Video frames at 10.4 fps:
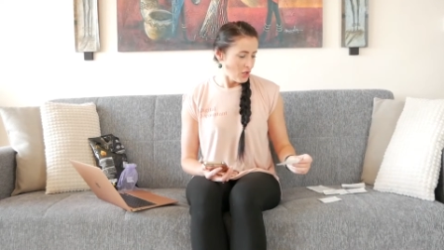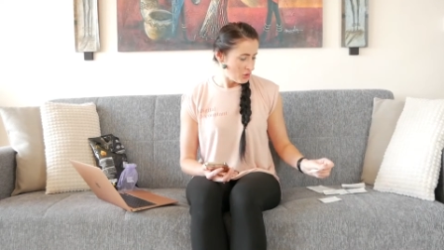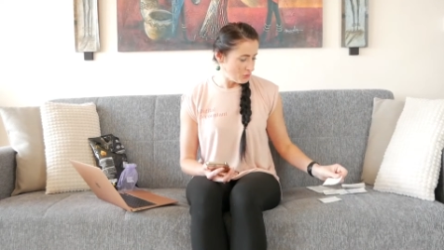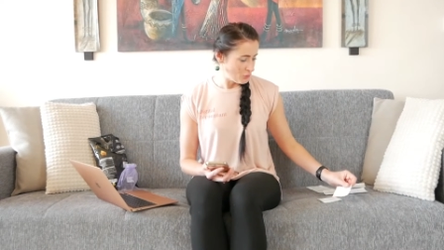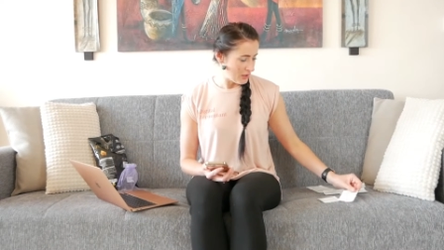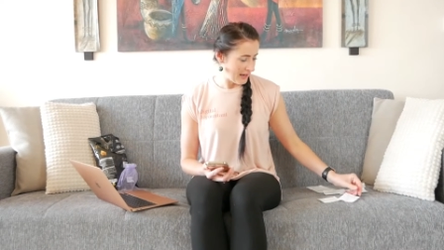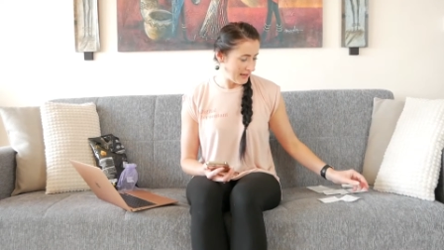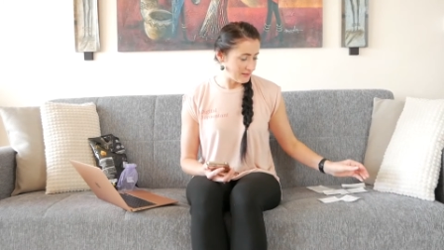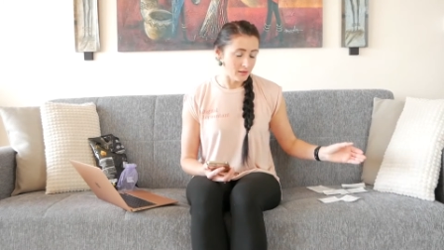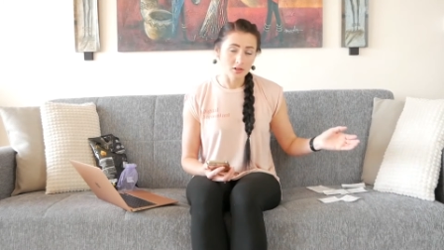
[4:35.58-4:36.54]
You
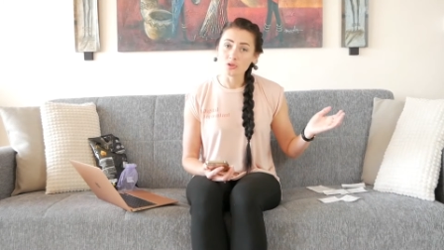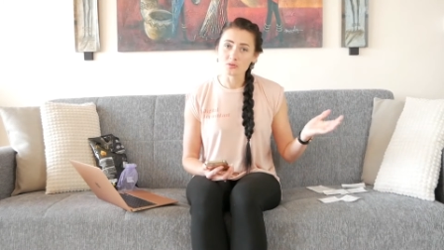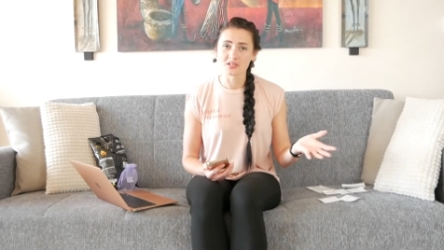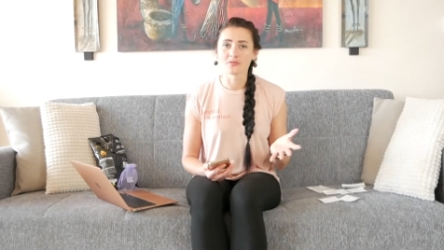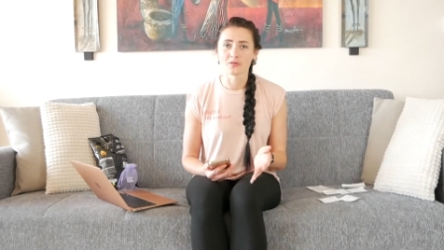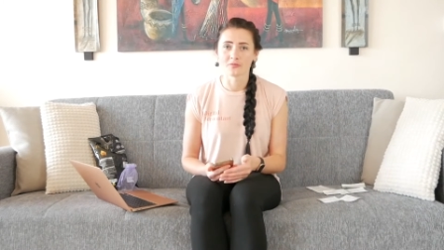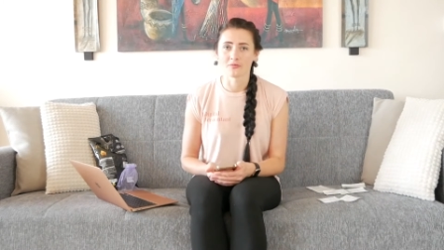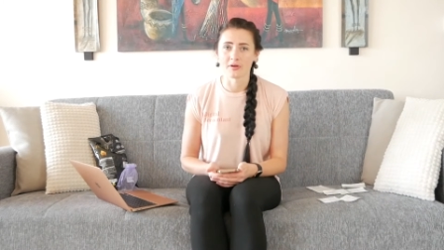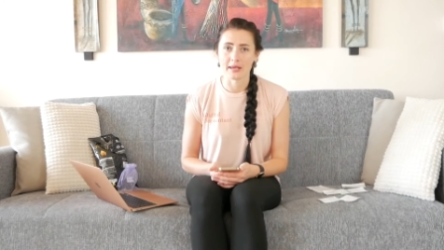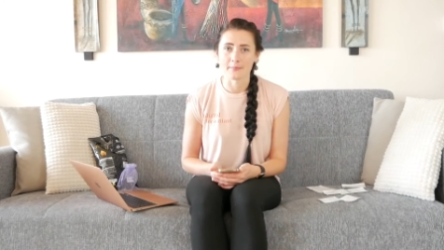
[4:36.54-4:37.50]
can use it for
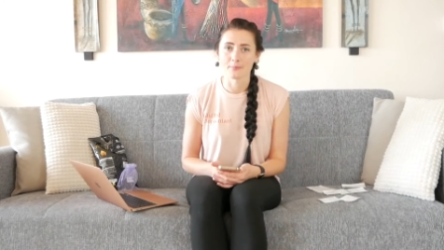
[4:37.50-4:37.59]
free.